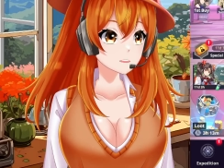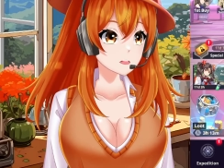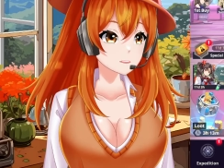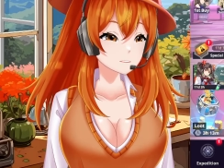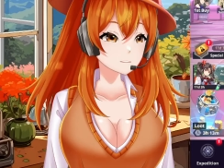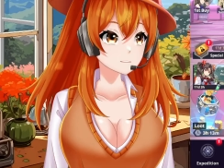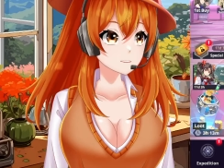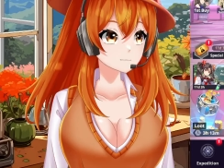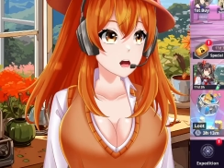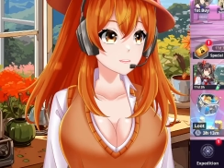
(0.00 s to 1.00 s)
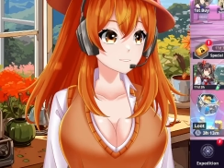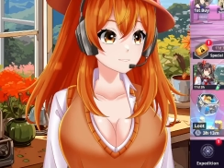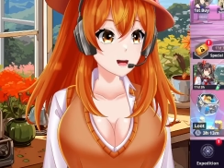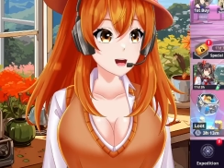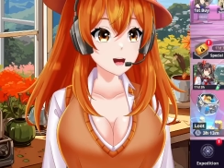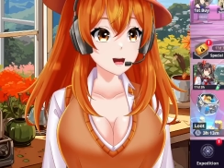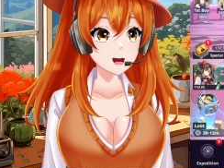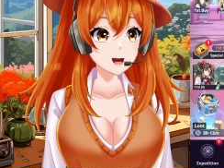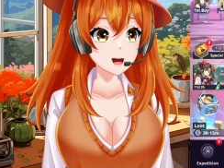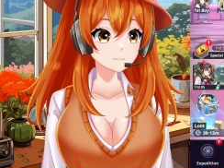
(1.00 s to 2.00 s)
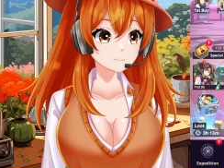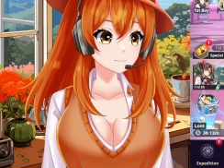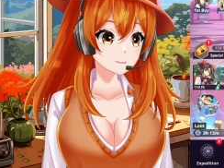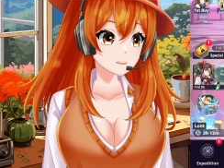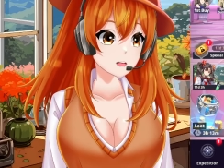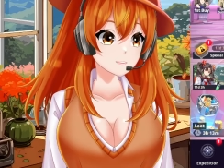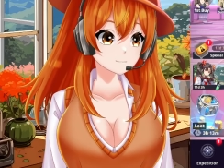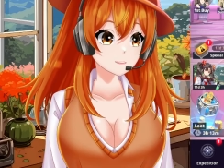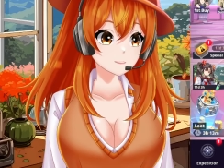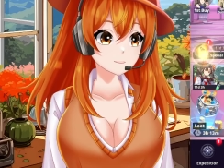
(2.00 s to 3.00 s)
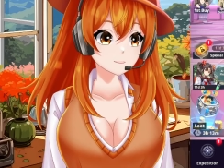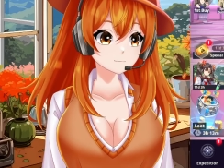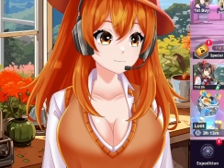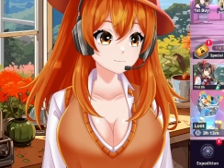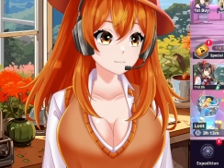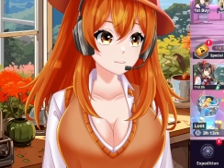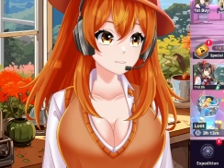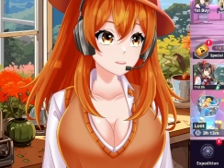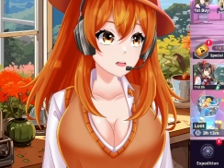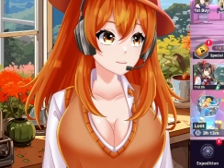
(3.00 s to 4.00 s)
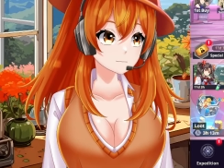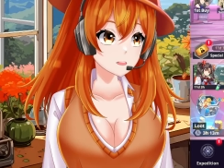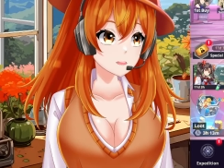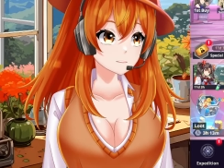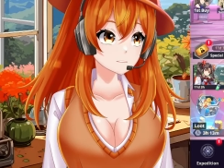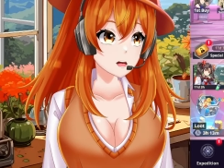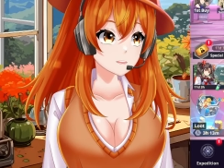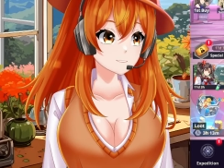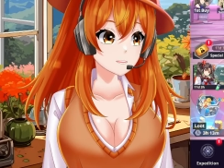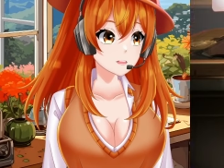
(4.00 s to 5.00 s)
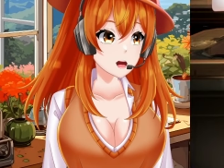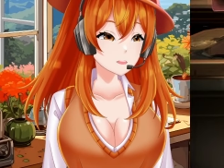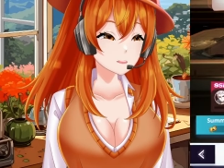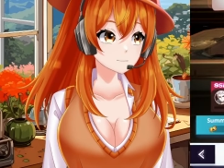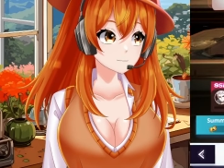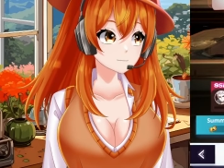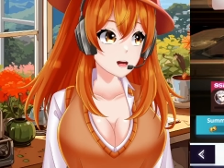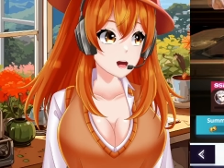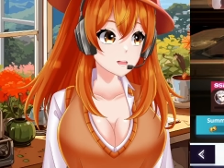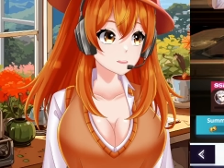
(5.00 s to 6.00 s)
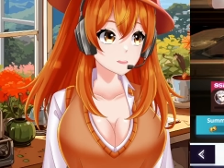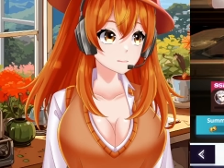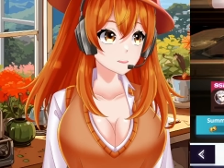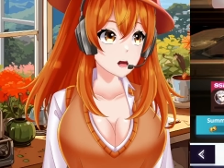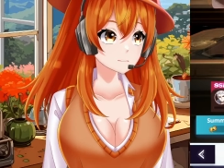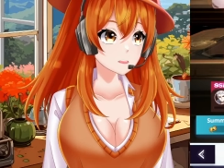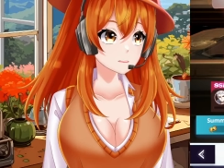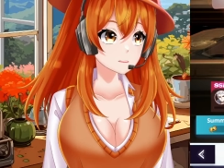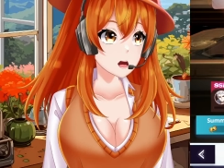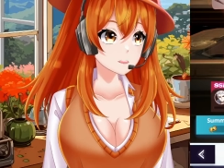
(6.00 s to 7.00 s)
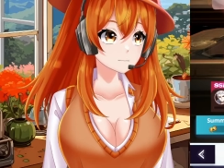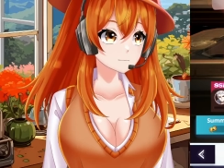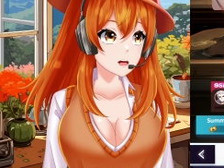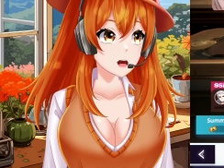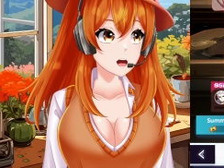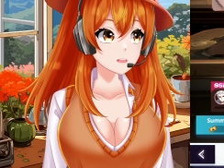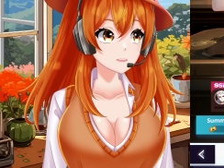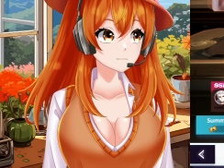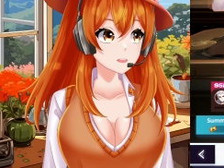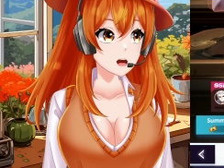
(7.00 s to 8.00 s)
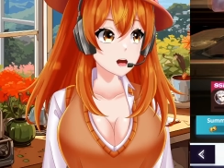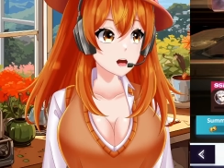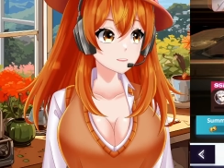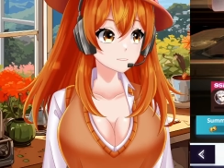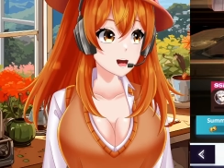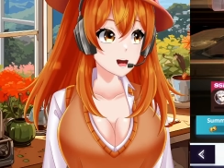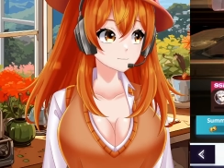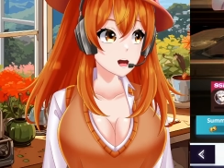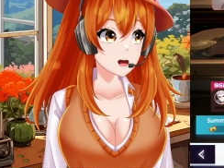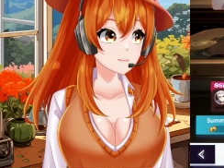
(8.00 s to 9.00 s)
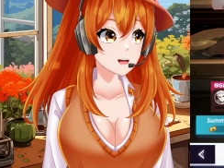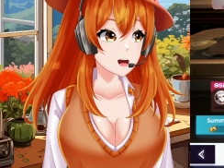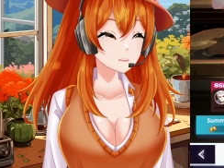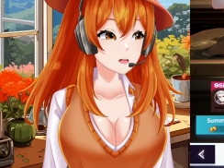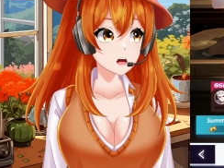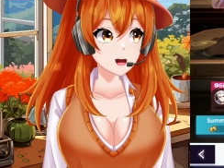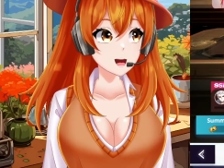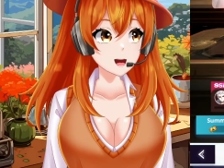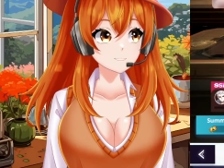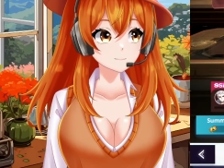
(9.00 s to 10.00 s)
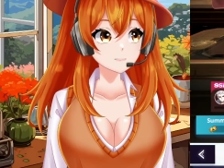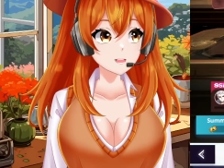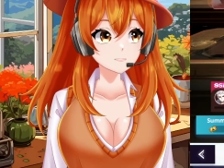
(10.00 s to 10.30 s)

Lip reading: Augustus banner, I cannot pull on him because, well, my resources has basically nothing. I have 100 black market and 100